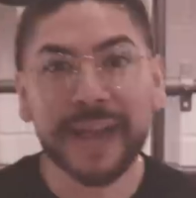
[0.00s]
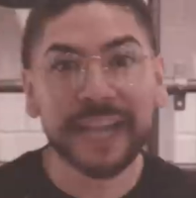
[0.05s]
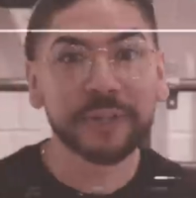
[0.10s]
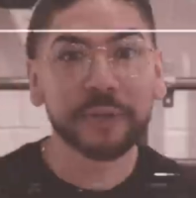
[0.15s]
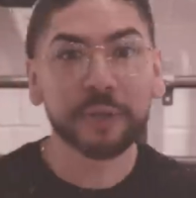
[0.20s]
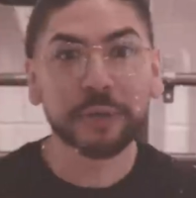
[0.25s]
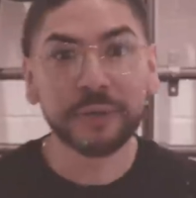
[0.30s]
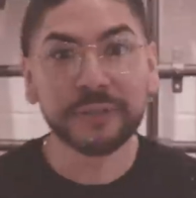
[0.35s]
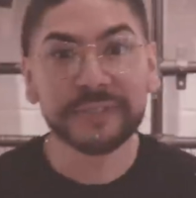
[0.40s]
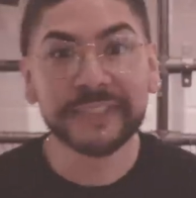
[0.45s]
My
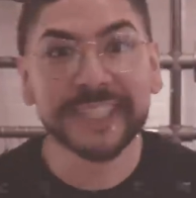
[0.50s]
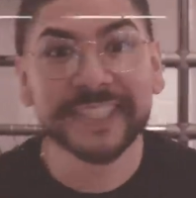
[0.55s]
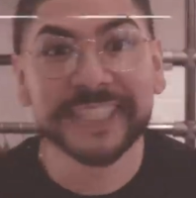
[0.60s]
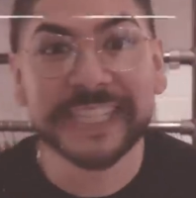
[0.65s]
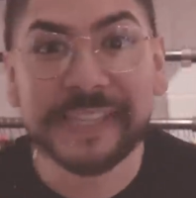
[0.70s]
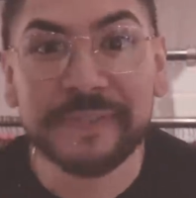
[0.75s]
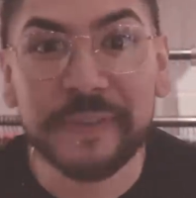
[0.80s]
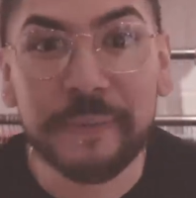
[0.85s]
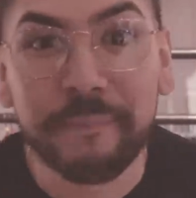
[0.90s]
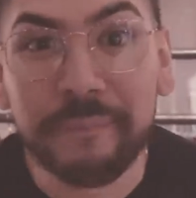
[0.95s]
girl
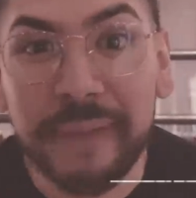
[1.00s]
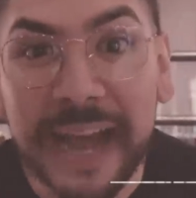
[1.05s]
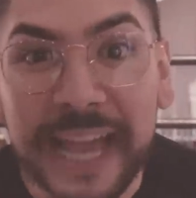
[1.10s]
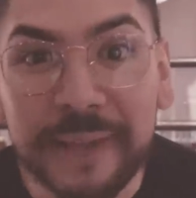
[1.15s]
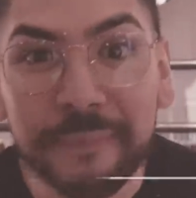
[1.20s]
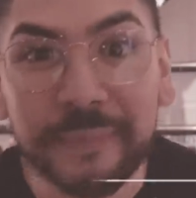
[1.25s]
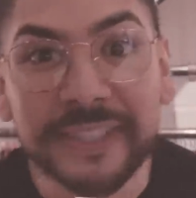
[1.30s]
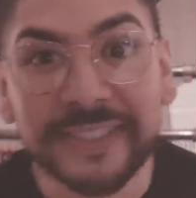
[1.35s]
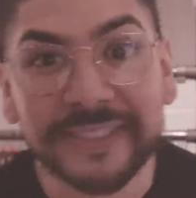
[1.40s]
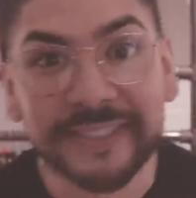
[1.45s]
doesn't even
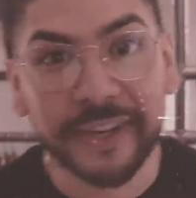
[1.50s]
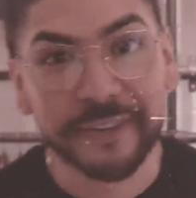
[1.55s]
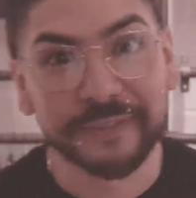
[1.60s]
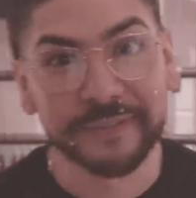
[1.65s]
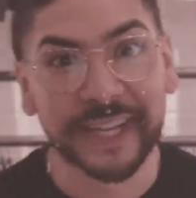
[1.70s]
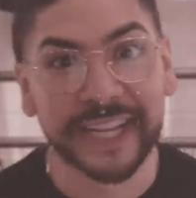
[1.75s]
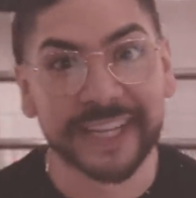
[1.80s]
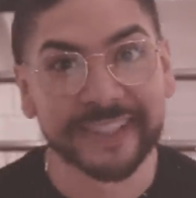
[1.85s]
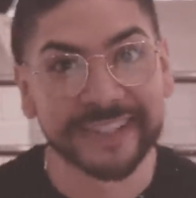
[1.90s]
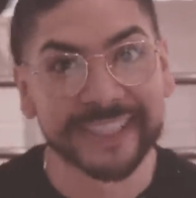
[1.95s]
buy me
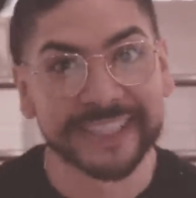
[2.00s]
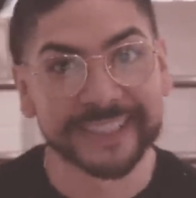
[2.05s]
stuff like